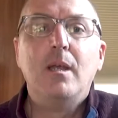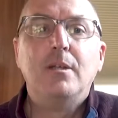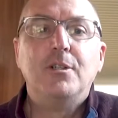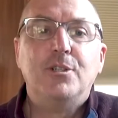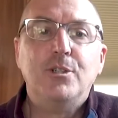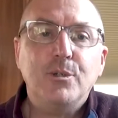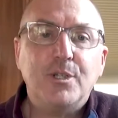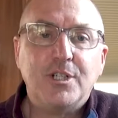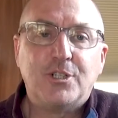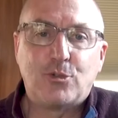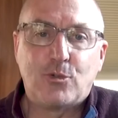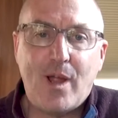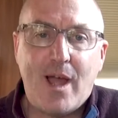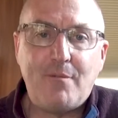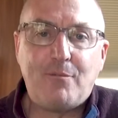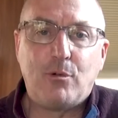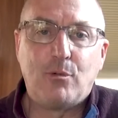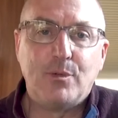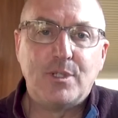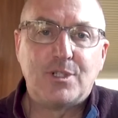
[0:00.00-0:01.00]
due to
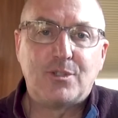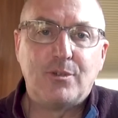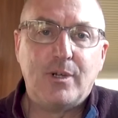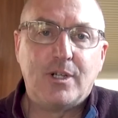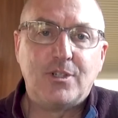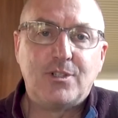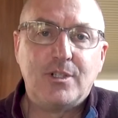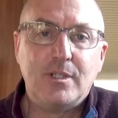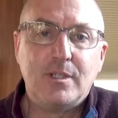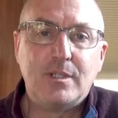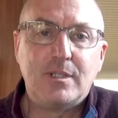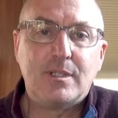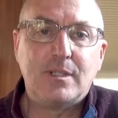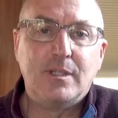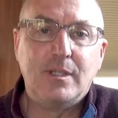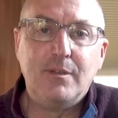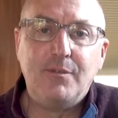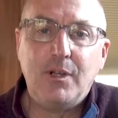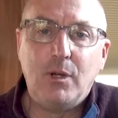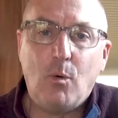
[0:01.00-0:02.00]
travel restrictions,
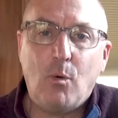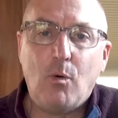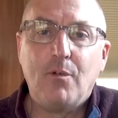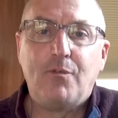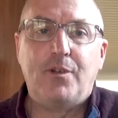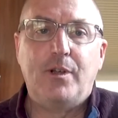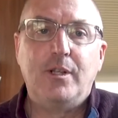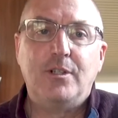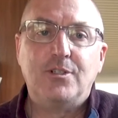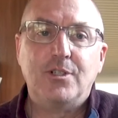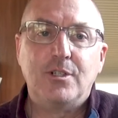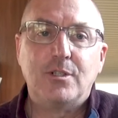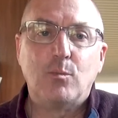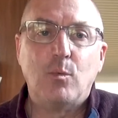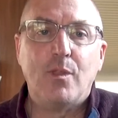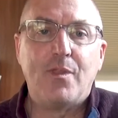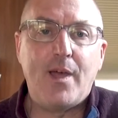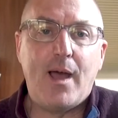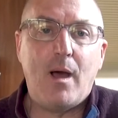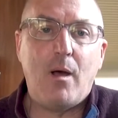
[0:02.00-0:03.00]
leaving orphanages
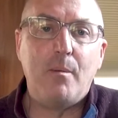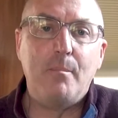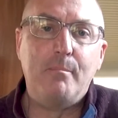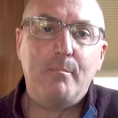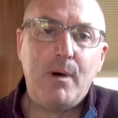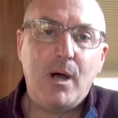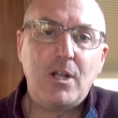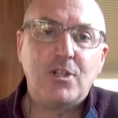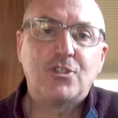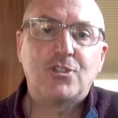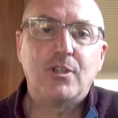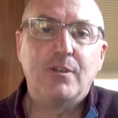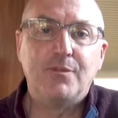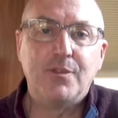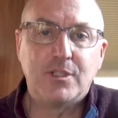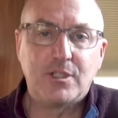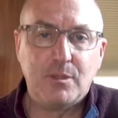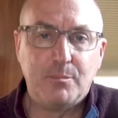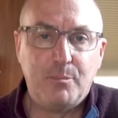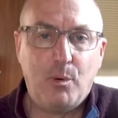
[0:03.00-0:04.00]
without much of the
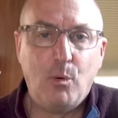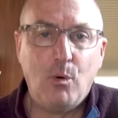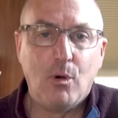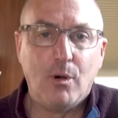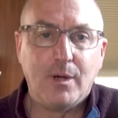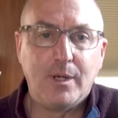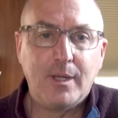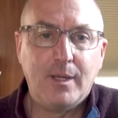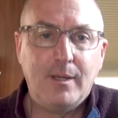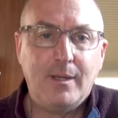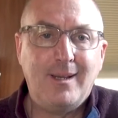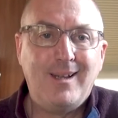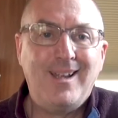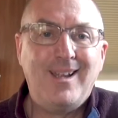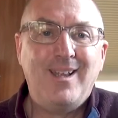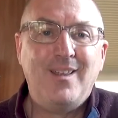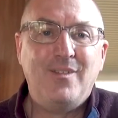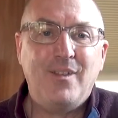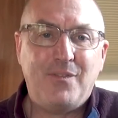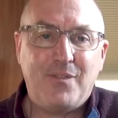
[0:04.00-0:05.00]
support
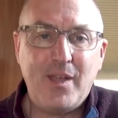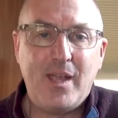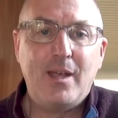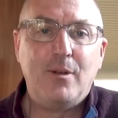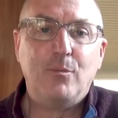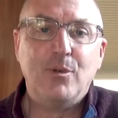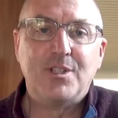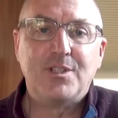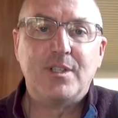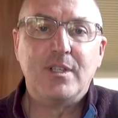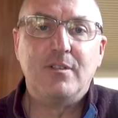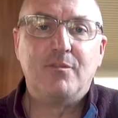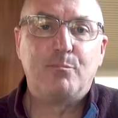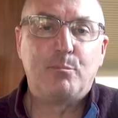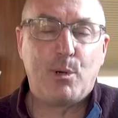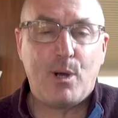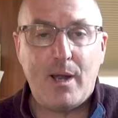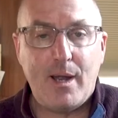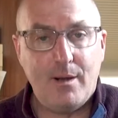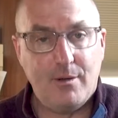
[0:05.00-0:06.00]
that they had received
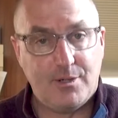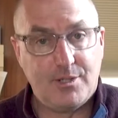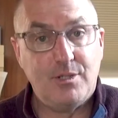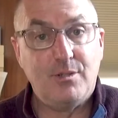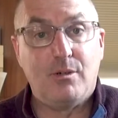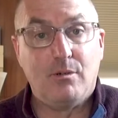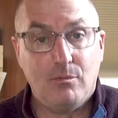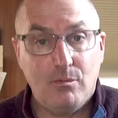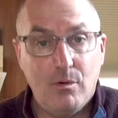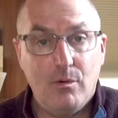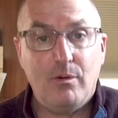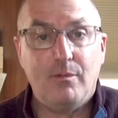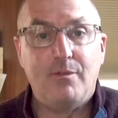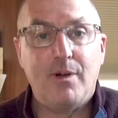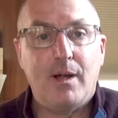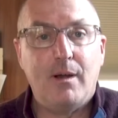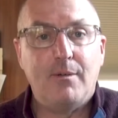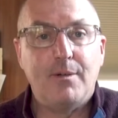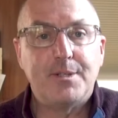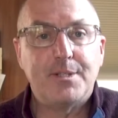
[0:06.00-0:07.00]
prior to
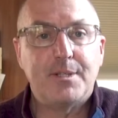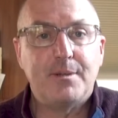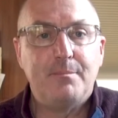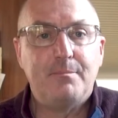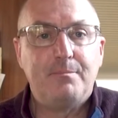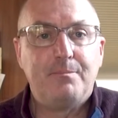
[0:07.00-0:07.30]
coronavirus.